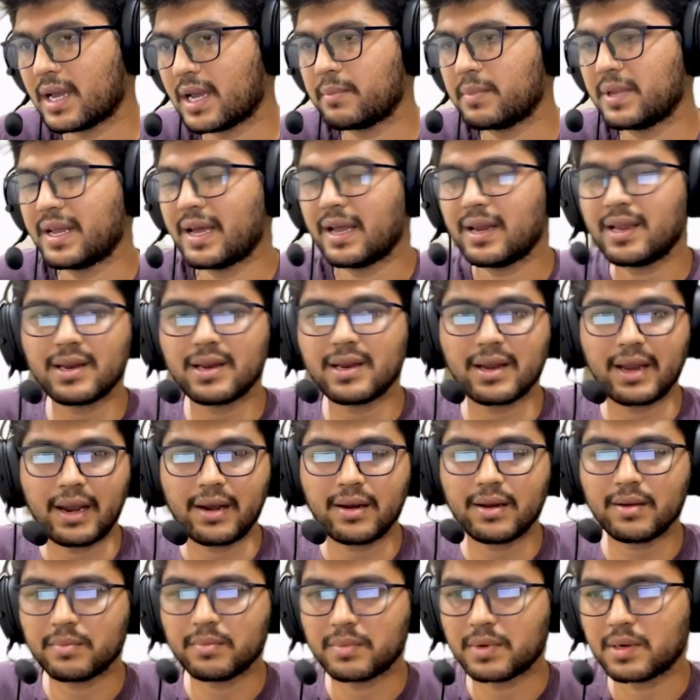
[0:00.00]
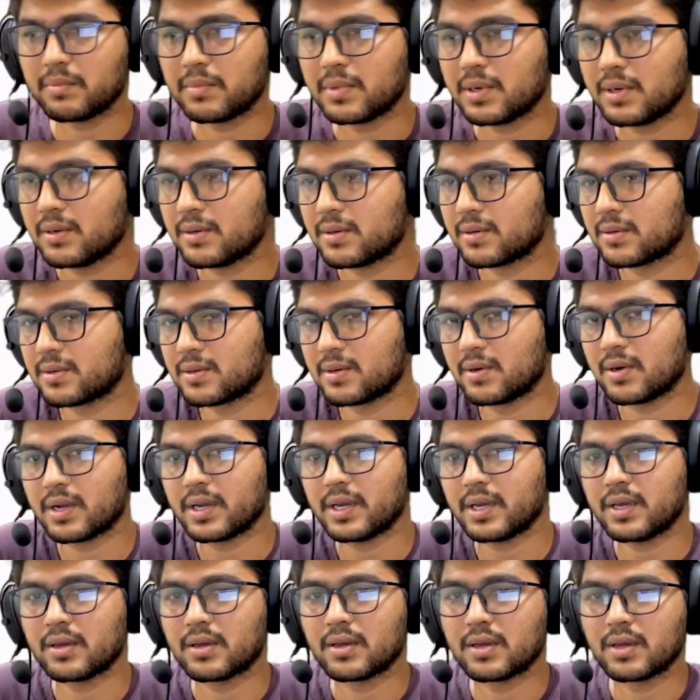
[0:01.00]
I mean any random number.
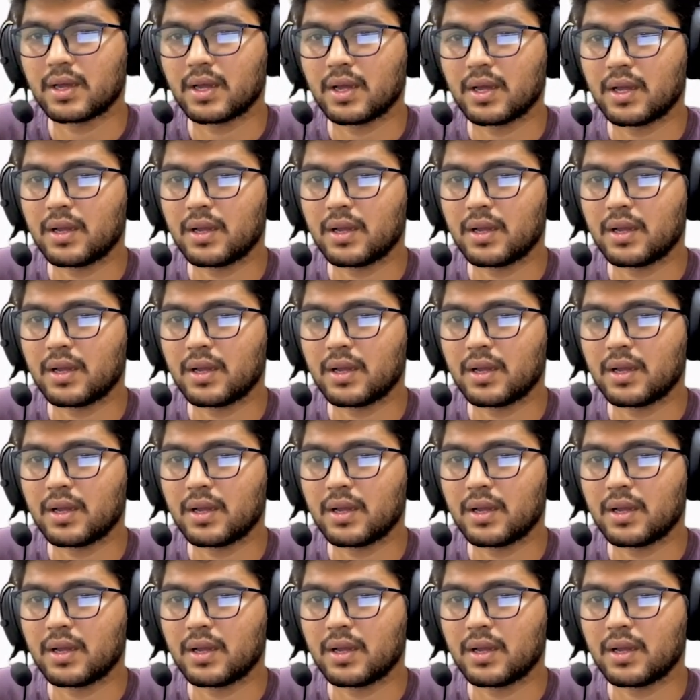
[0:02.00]
Okay,